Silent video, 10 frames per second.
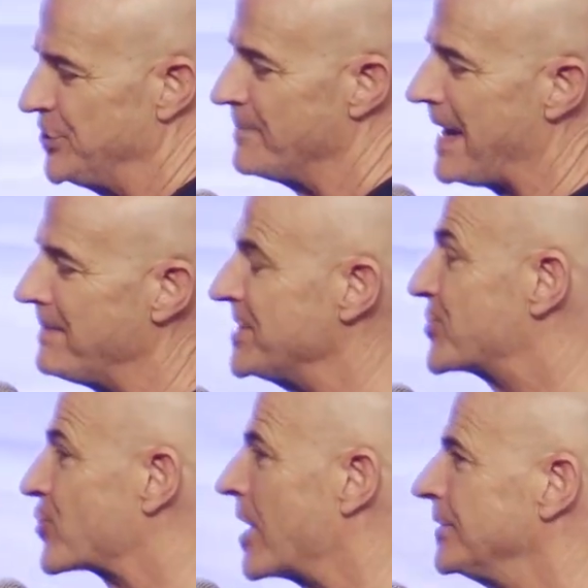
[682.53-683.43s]
You may be
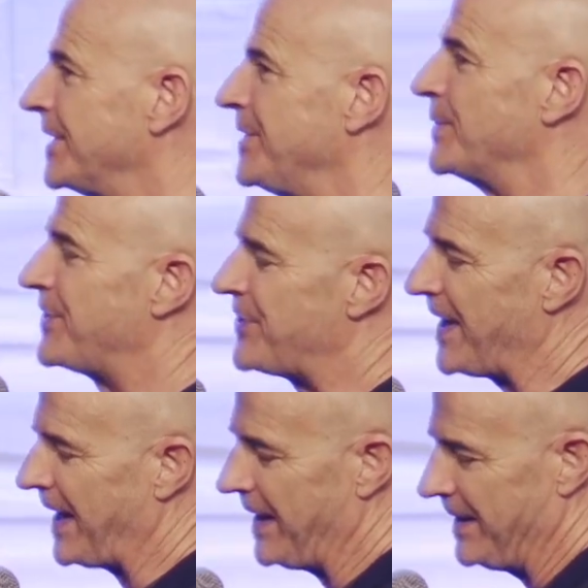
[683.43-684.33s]
struggling with
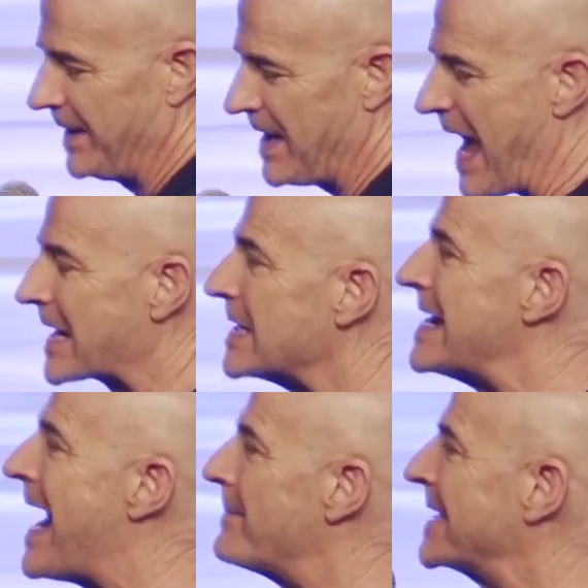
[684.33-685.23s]
an
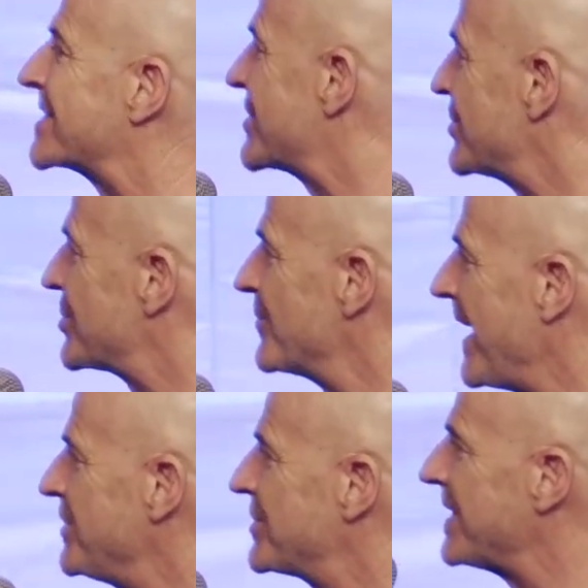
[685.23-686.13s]
economic
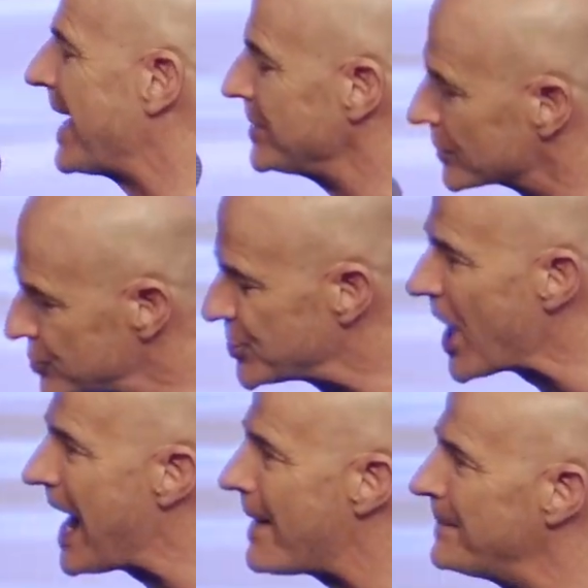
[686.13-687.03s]
situation at your
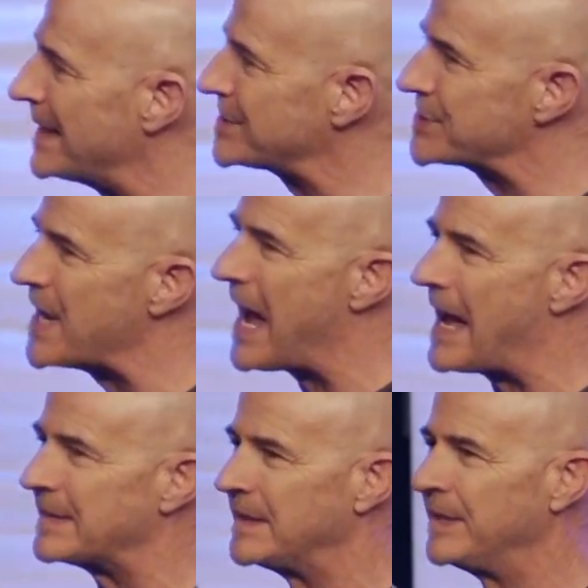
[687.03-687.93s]
job that's
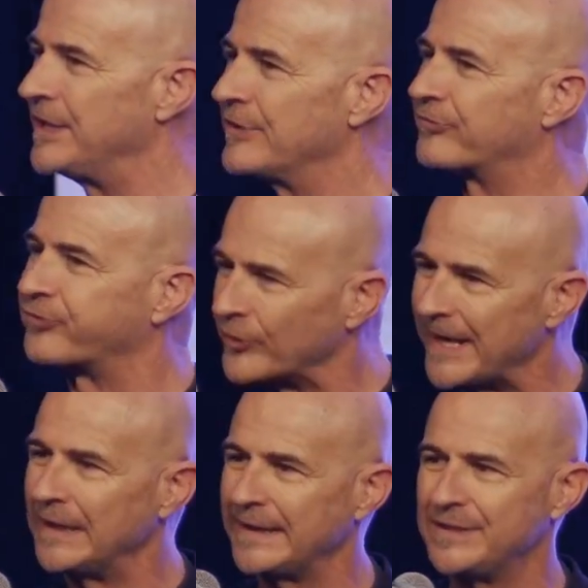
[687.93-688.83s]
not
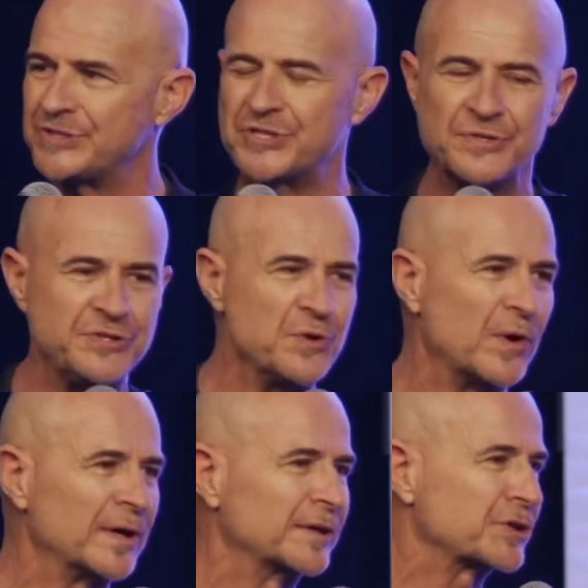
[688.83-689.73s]
friendly to
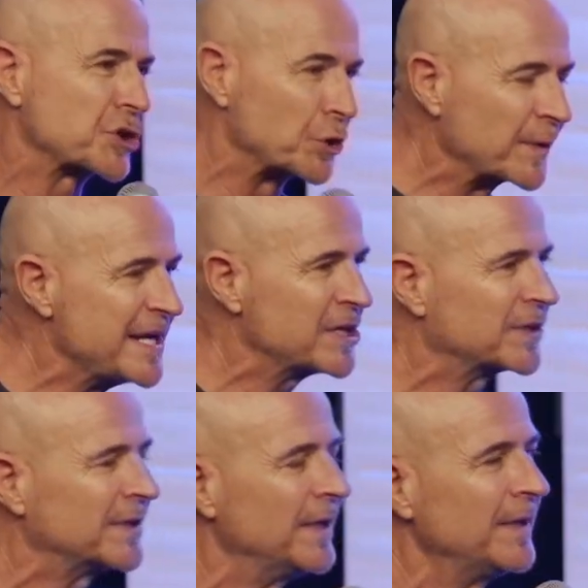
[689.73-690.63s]
your
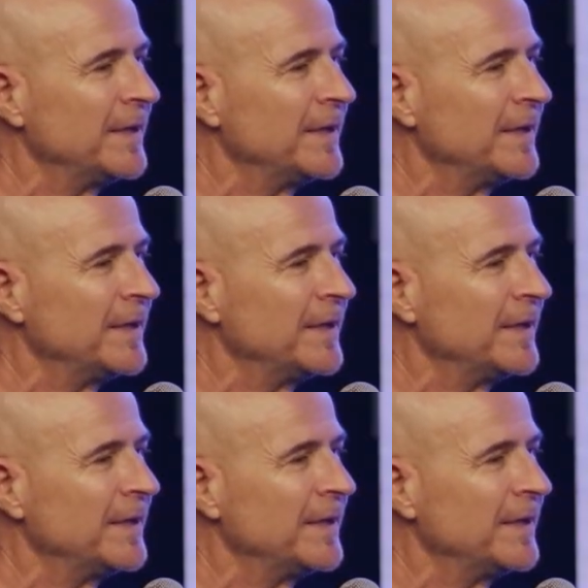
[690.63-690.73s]
career.